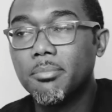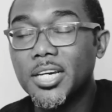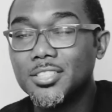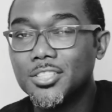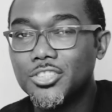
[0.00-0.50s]

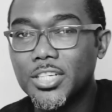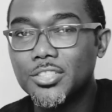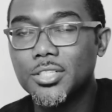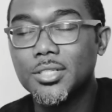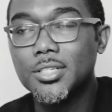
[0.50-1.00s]
my
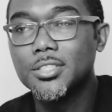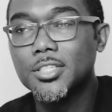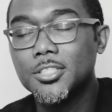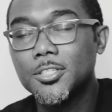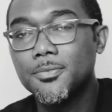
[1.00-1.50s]
suggestion is
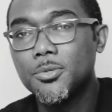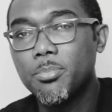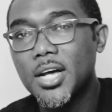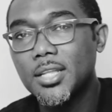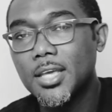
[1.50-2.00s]
if you
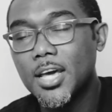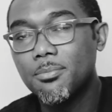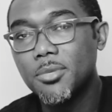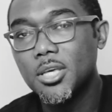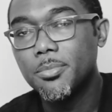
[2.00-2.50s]
probably
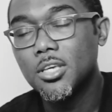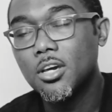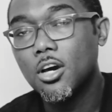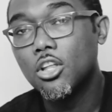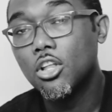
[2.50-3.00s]
have
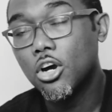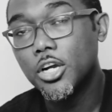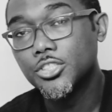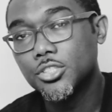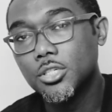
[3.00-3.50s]
maybe a
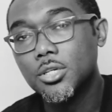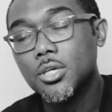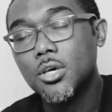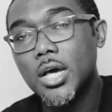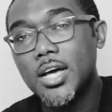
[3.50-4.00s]
larger
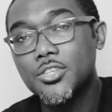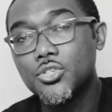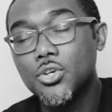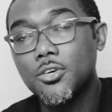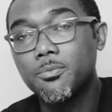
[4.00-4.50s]

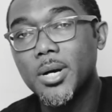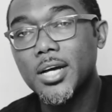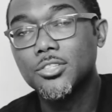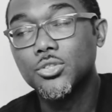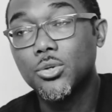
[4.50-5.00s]

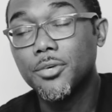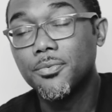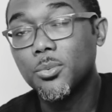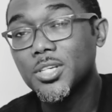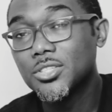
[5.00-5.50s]
softbox, or
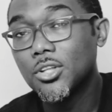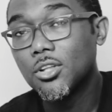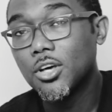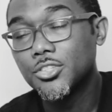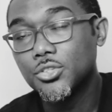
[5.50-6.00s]
if it wasn't a
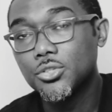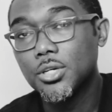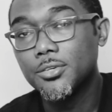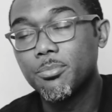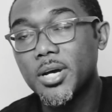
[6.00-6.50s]
larger
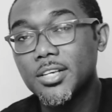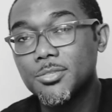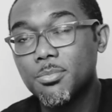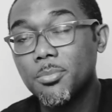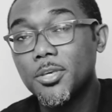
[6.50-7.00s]

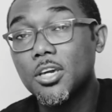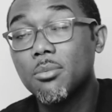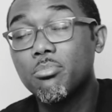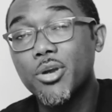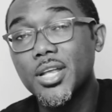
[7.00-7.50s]
softbox, maybe you
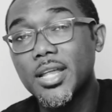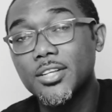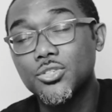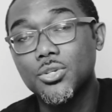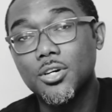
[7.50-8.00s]
could bring
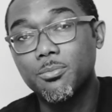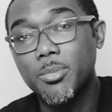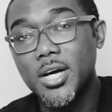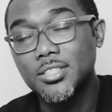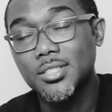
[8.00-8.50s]
that
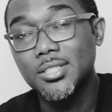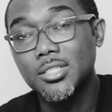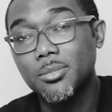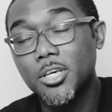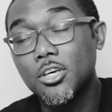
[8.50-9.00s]
softbox a
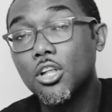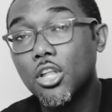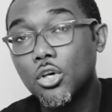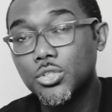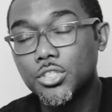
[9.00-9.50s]
little bit
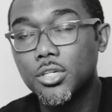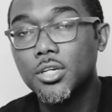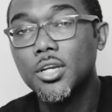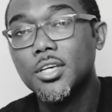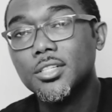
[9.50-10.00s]

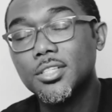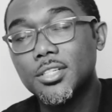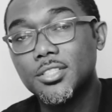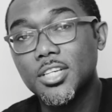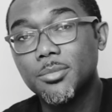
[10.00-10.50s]
closer to
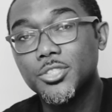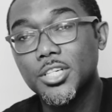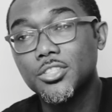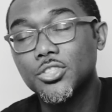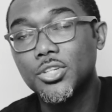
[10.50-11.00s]
the
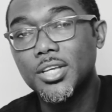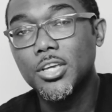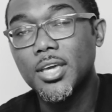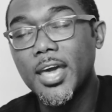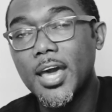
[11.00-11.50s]
subject so that
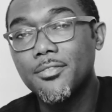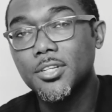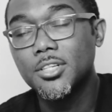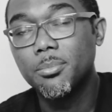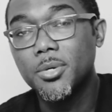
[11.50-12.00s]
you can have a
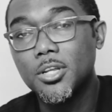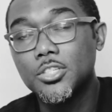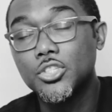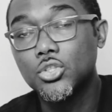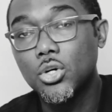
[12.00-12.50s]
little bit
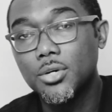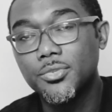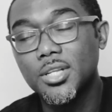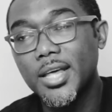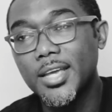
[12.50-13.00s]
of
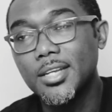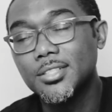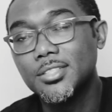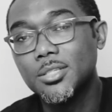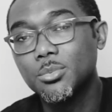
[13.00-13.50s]
softer light.
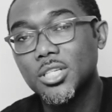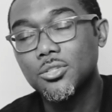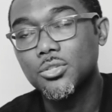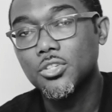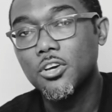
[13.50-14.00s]
It seems like
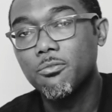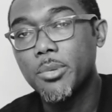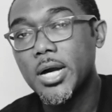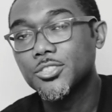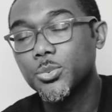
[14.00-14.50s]
the
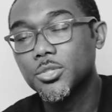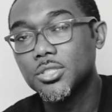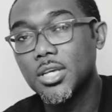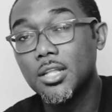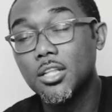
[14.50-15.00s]
softbox
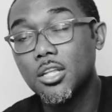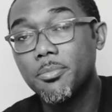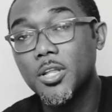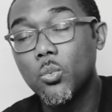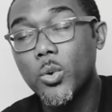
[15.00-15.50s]
was a little
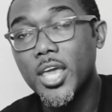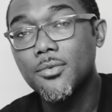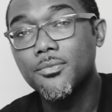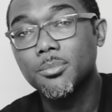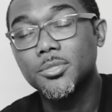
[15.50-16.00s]
bit away
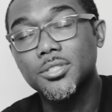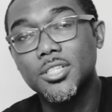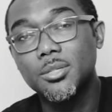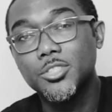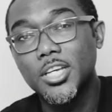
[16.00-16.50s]
from the
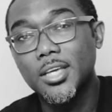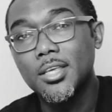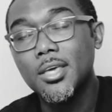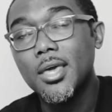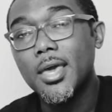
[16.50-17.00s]

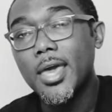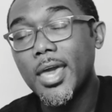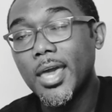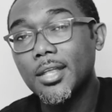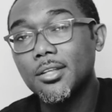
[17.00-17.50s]
subject,
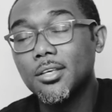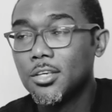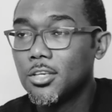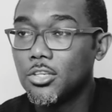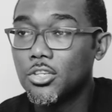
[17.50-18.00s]
and
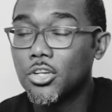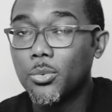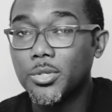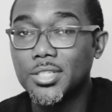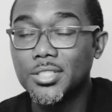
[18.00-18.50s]
you know
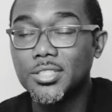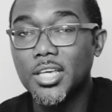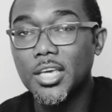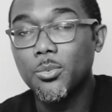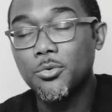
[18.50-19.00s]
what they
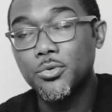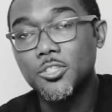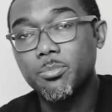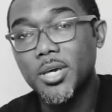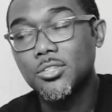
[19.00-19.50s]
say with
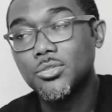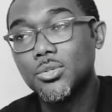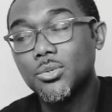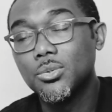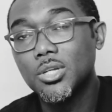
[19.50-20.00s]
respect
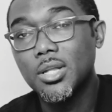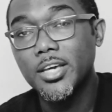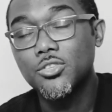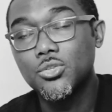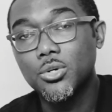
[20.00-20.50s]
to the
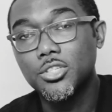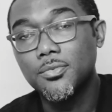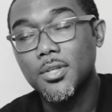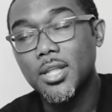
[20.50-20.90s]
light source. If the